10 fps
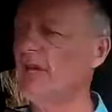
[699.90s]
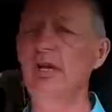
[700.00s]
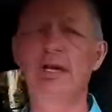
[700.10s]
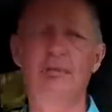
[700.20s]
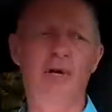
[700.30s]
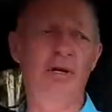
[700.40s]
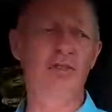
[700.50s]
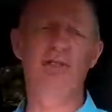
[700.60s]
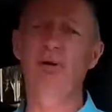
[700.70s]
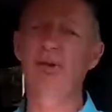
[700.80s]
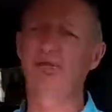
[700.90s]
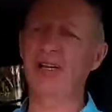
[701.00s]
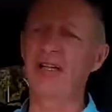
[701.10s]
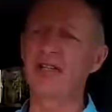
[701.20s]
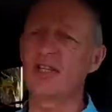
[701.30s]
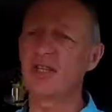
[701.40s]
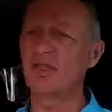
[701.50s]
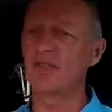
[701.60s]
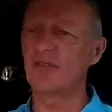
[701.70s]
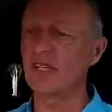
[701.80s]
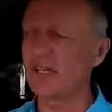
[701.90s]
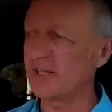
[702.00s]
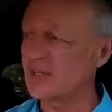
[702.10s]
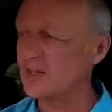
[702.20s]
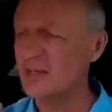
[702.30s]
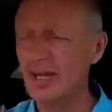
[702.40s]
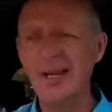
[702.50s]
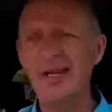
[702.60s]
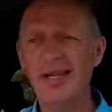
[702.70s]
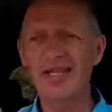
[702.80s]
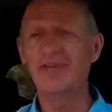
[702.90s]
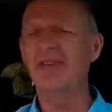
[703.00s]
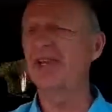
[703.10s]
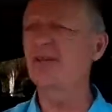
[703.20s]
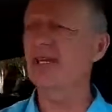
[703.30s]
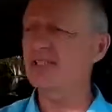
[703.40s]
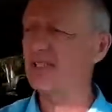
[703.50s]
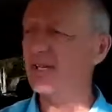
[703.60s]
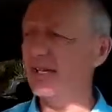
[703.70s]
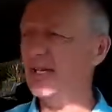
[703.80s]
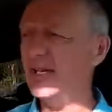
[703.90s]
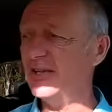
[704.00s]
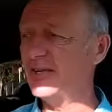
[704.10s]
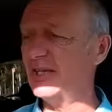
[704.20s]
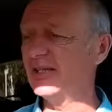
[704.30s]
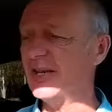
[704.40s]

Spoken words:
I do advocate the use of indicators, even though that here in